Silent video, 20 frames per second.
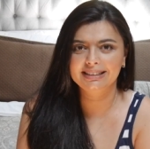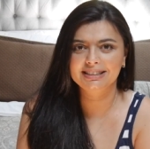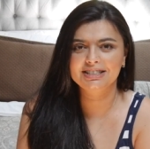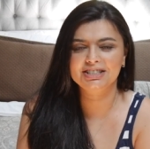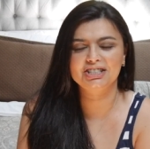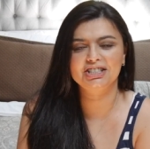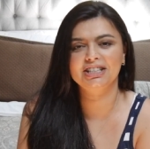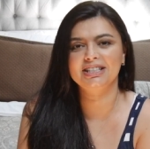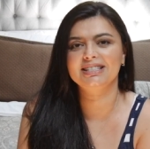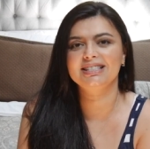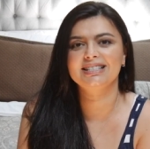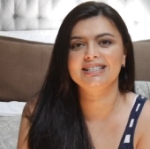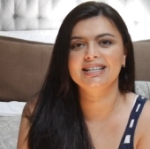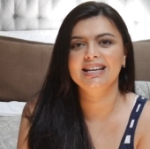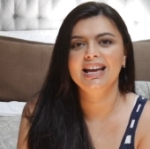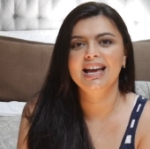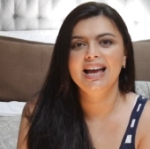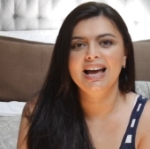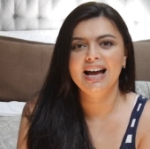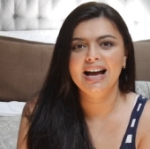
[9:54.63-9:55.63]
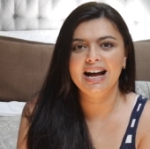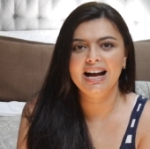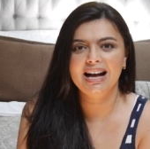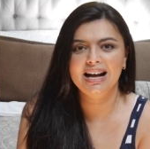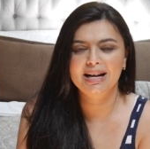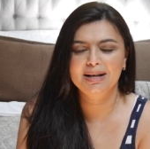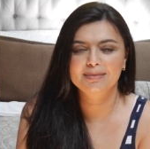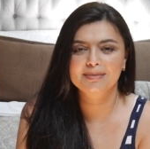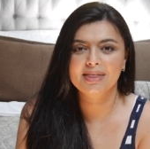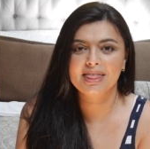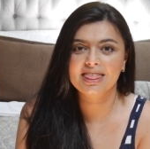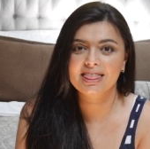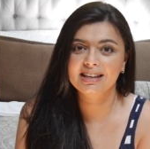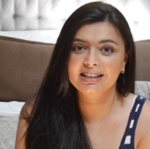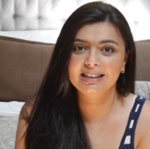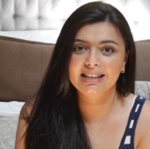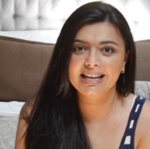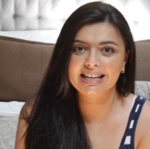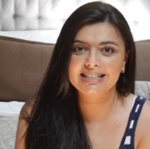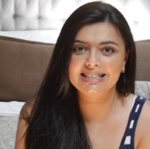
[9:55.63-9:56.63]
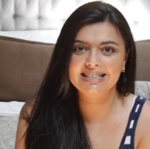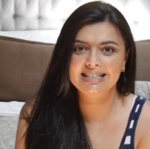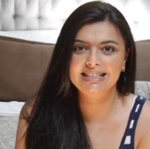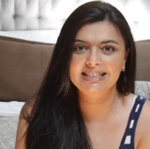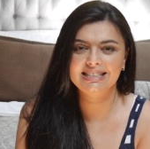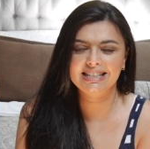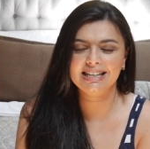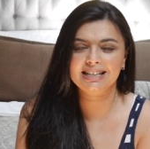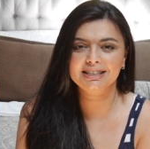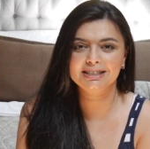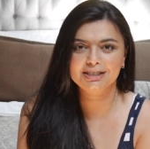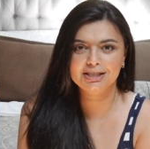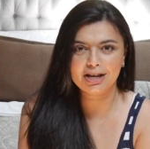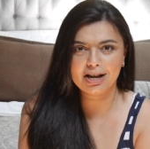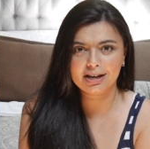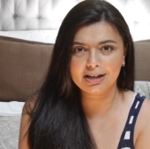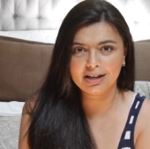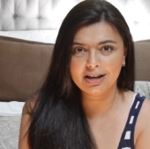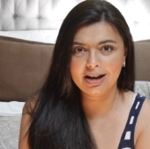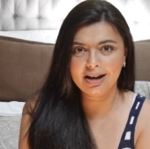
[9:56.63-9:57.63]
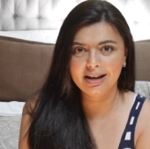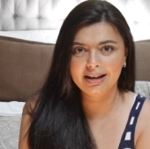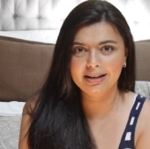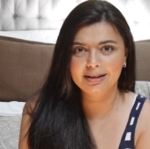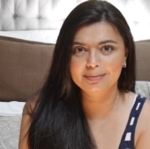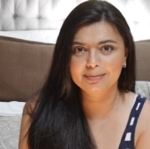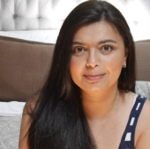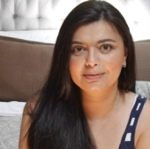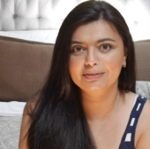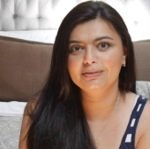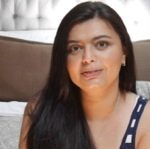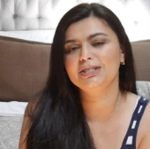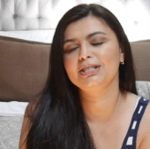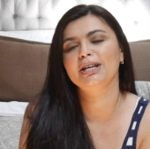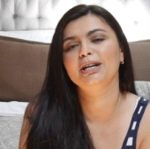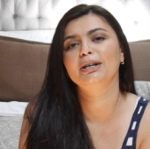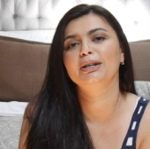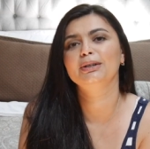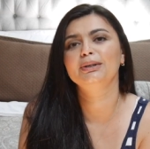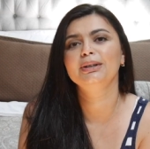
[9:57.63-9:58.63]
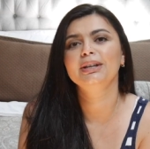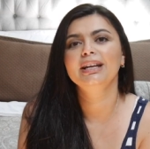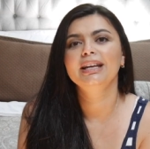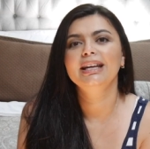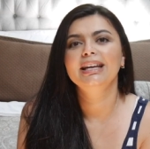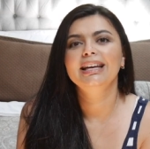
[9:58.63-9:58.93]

It's just theluxyduck.com. So